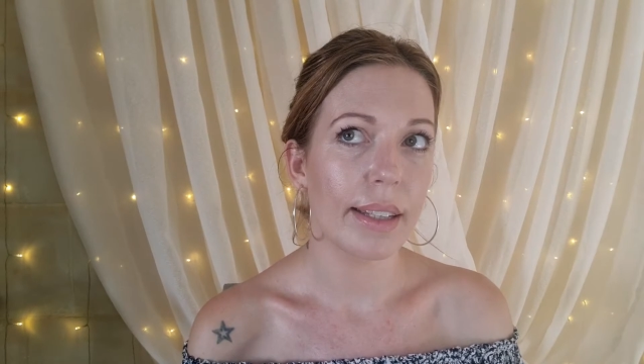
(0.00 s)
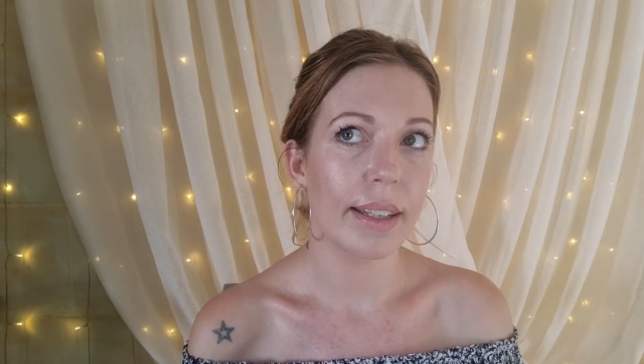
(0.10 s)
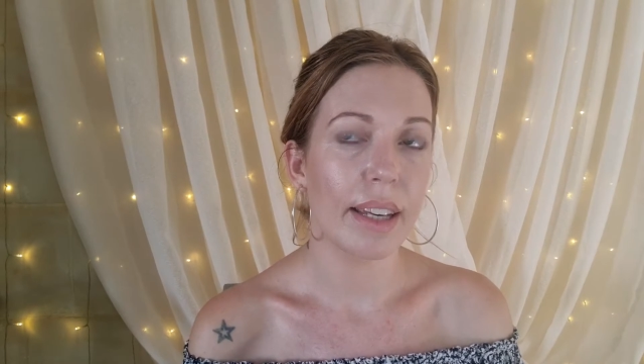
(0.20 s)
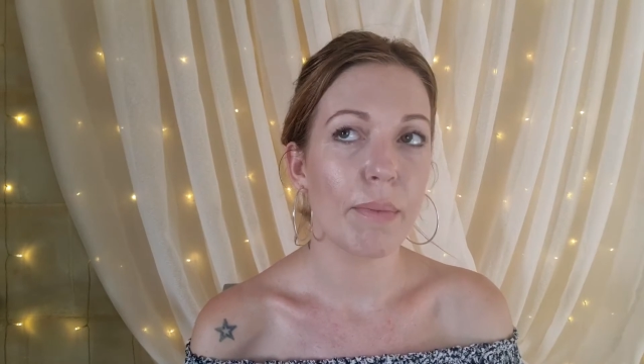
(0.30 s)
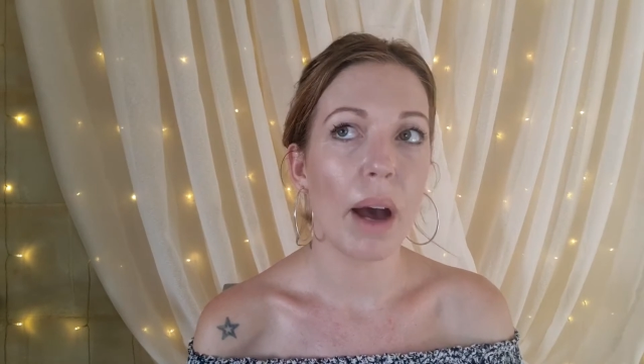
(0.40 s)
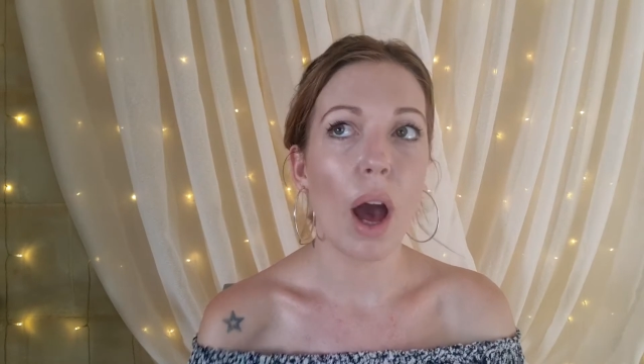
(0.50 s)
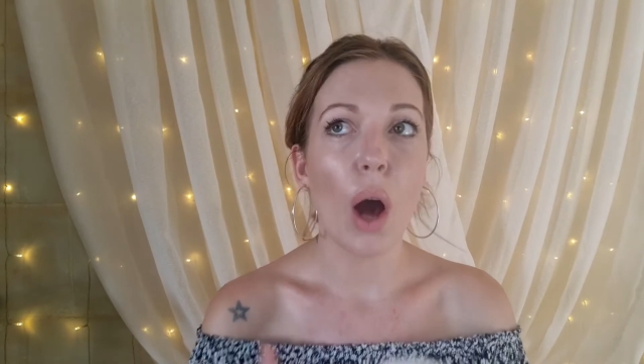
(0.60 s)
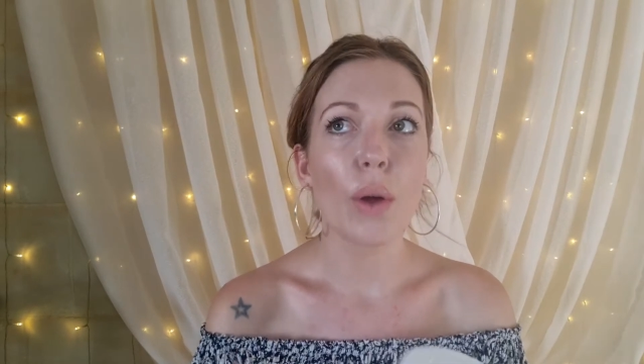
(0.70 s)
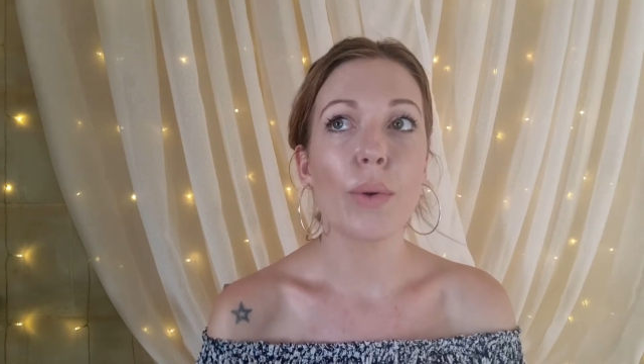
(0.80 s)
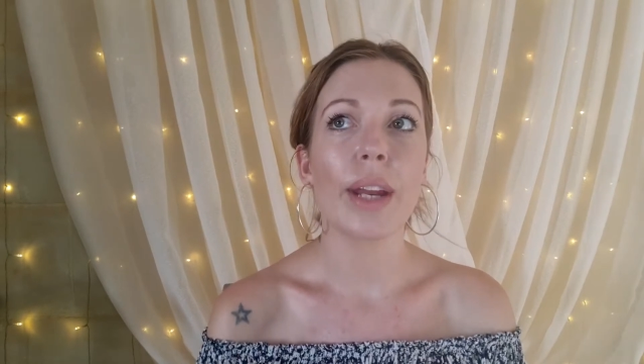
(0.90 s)
give my
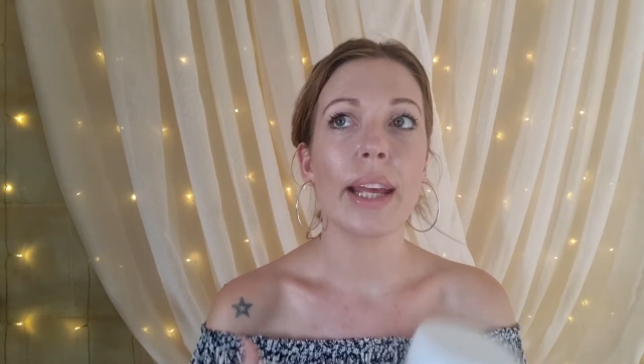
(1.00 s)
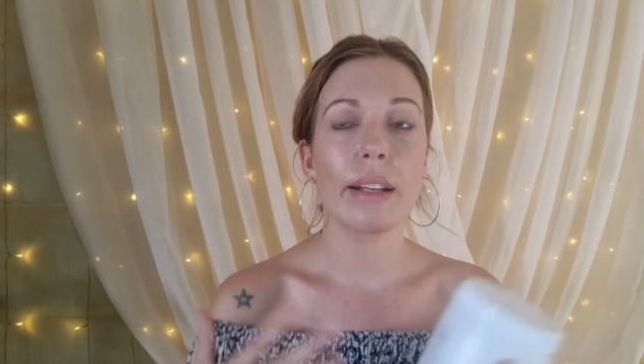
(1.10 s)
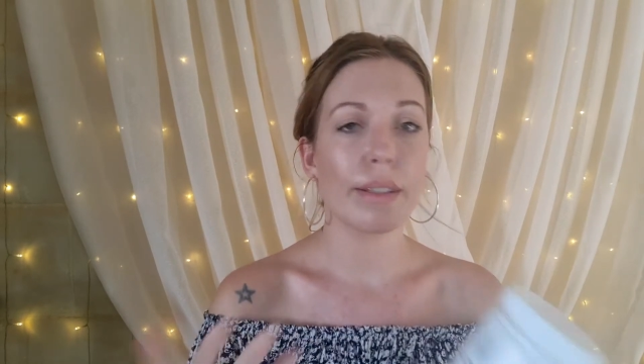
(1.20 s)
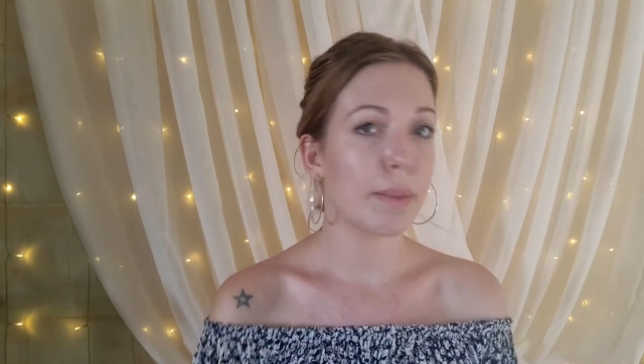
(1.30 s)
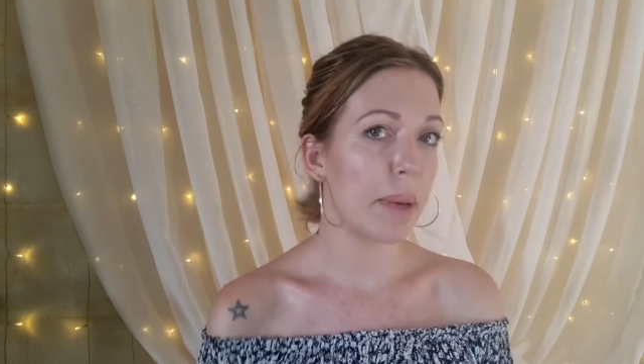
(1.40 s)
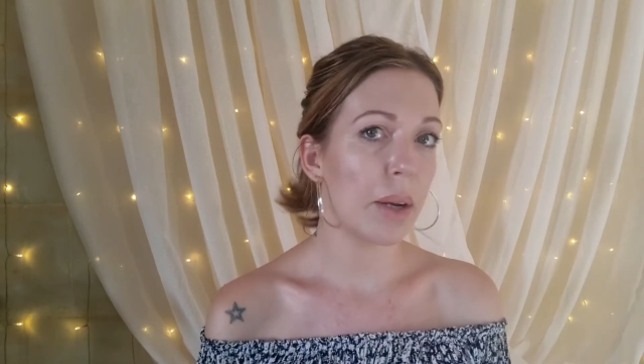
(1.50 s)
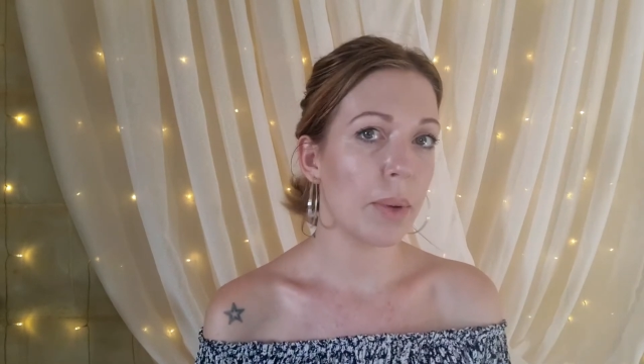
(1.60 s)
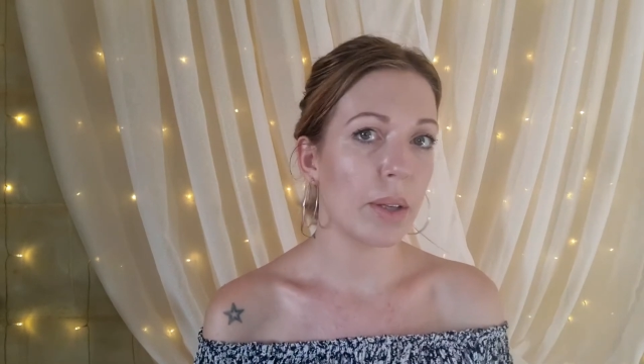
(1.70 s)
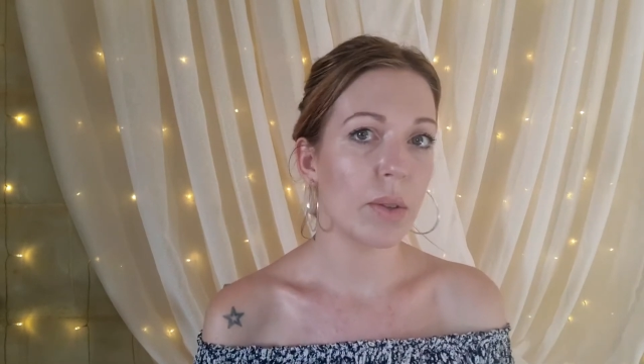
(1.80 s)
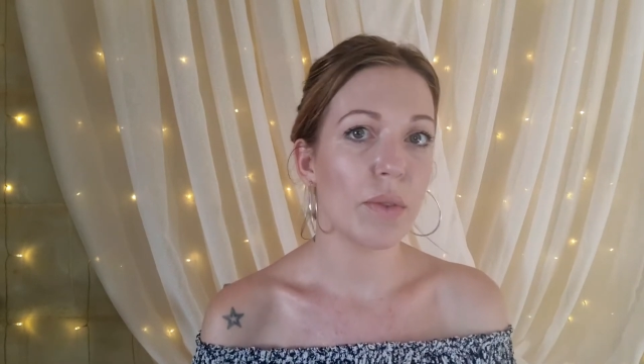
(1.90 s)
own
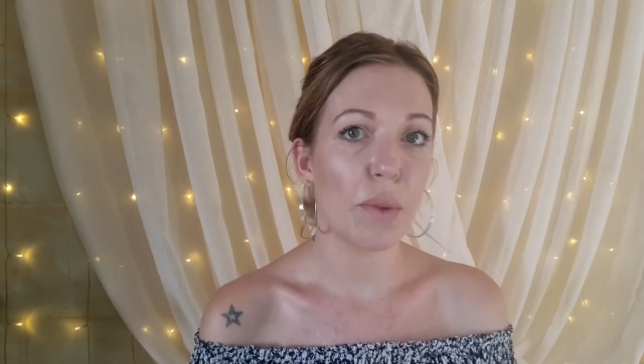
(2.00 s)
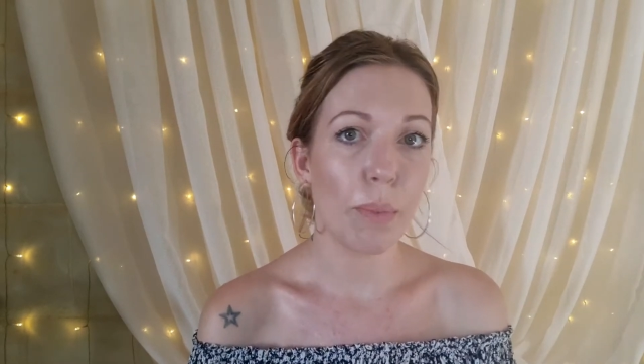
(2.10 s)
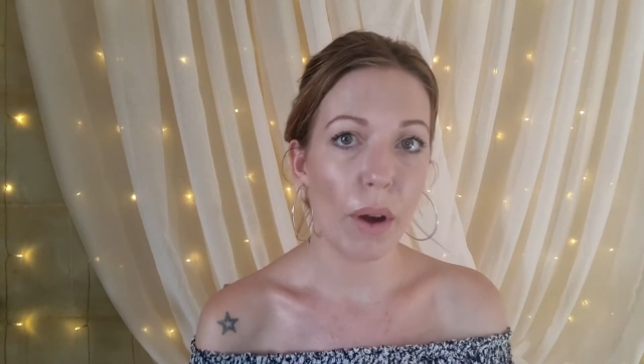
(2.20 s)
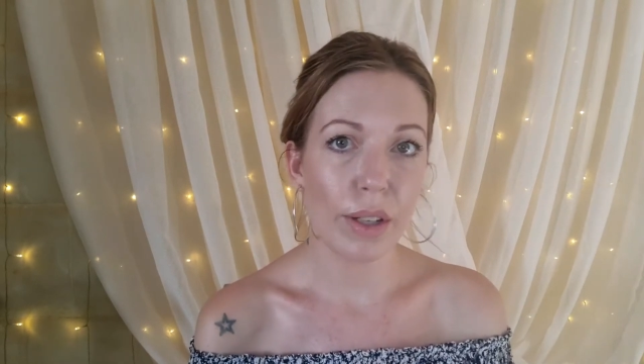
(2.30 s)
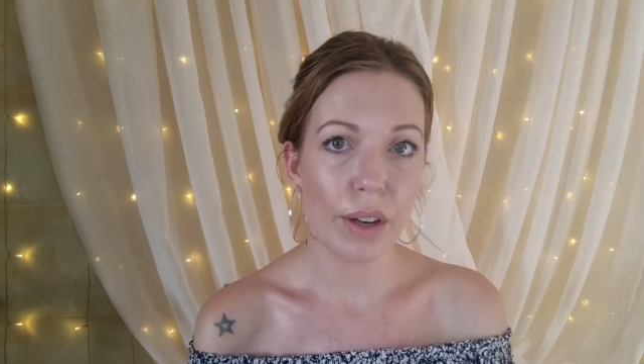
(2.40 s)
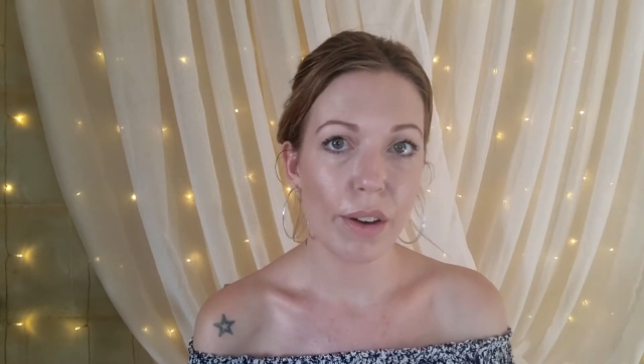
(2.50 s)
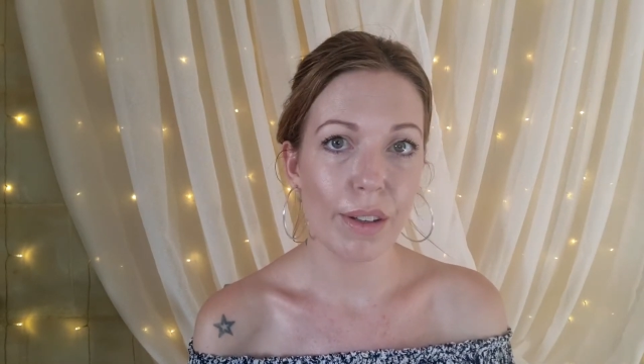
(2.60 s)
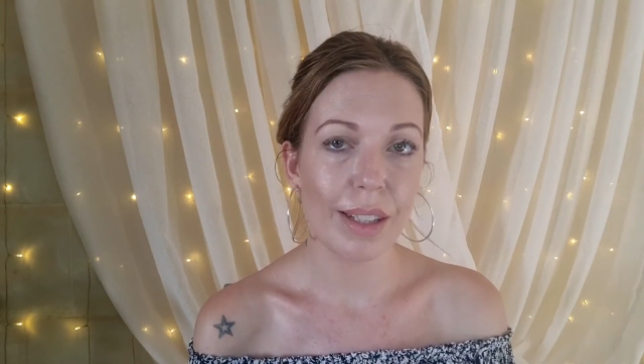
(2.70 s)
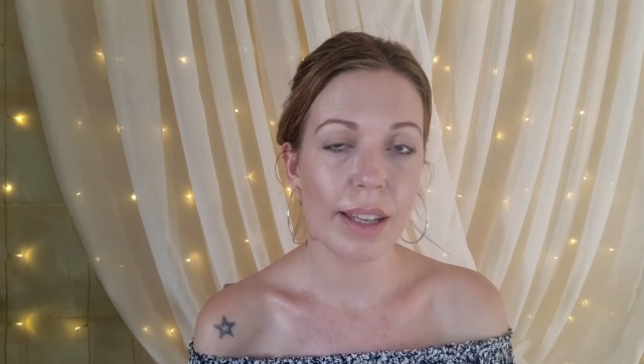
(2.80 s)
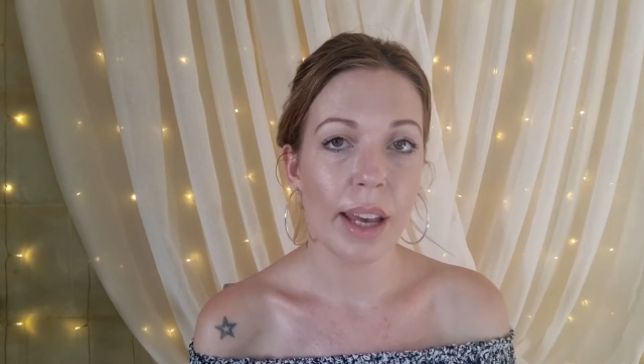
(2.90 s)
experience of the
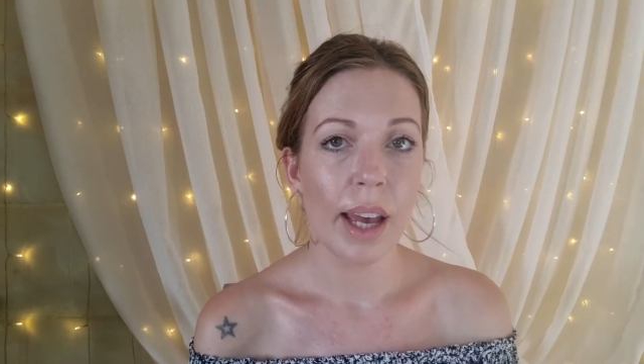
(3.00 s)
product,